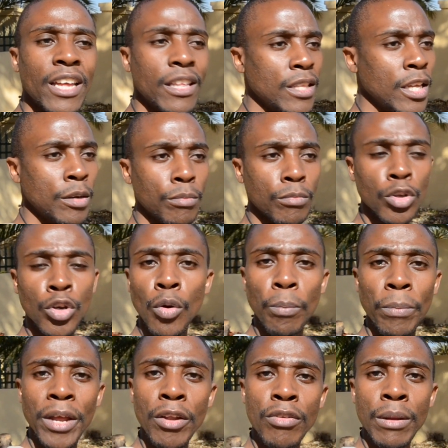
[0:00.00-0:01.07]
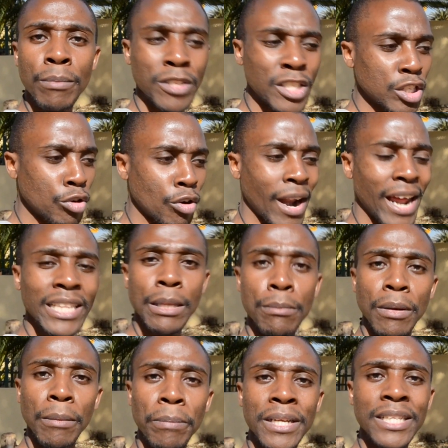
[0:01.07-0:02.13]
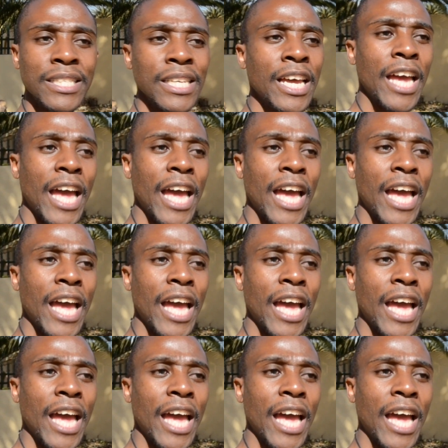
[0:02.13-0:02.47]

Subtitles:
then, you know, bury them, just crack them a bit